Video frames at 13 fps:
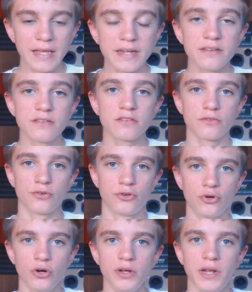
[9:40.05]
it is
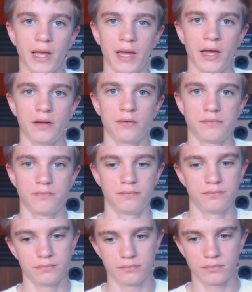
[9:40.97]
good at
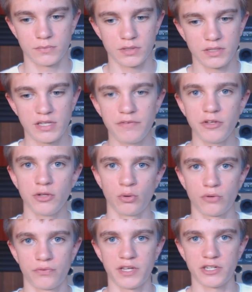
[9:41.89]
giving you
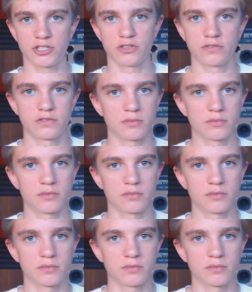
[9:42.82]
notifications.